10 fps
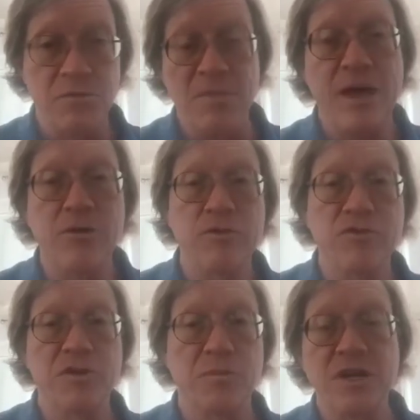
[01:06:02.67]
The matter is
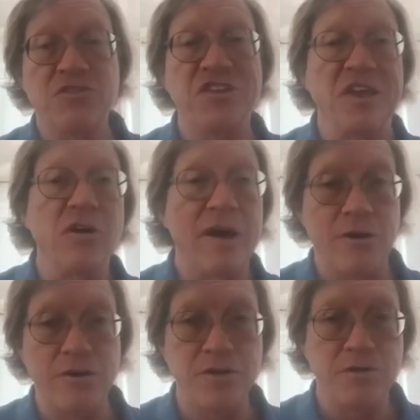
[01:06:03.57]
going to be a
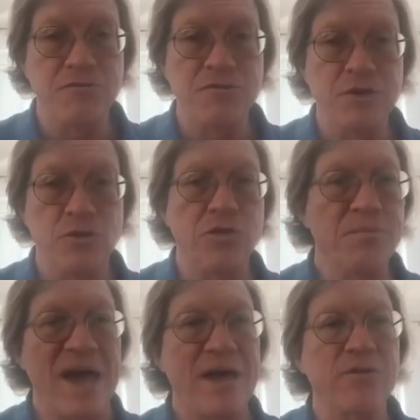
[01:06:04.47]
singularity in the field. The
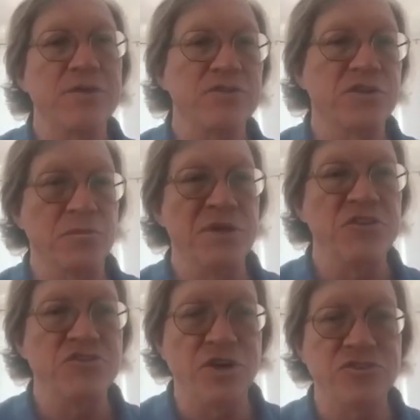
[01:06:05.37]
matter is going to be
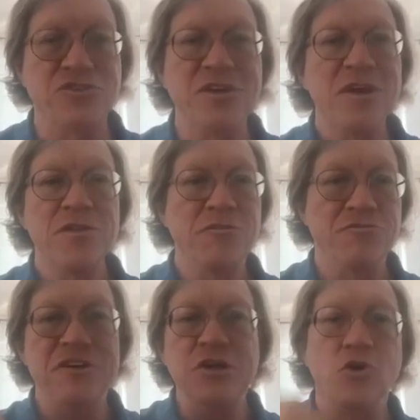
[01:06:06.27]
just the
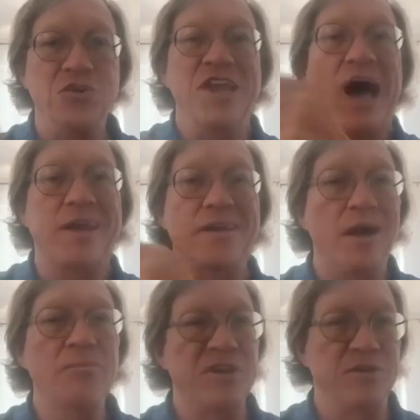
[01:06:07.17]
field knotted
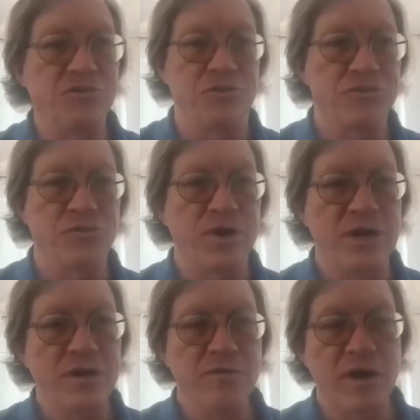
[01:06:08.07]
up in a certain
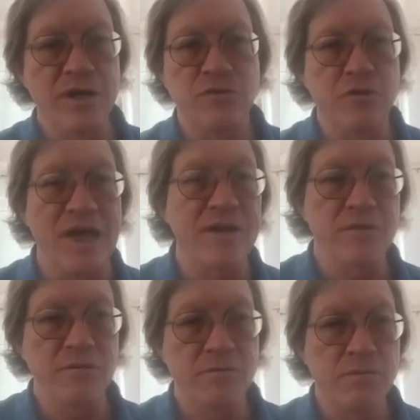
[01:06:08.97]
way, right? So that
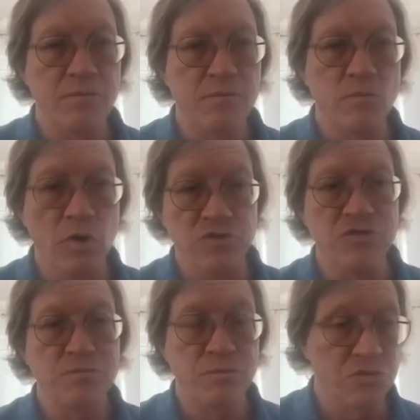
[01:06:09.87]

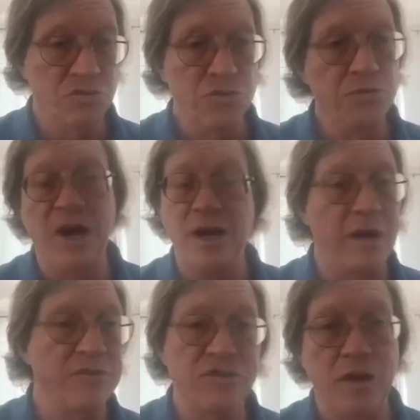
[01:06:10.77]
was pursued by
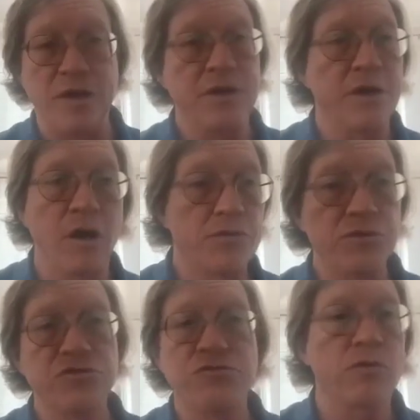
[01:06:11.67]
Einstein and
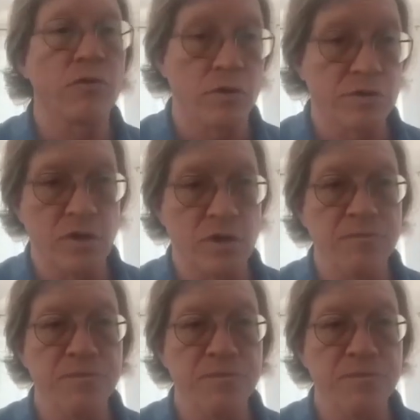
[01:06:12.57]
others for a long time.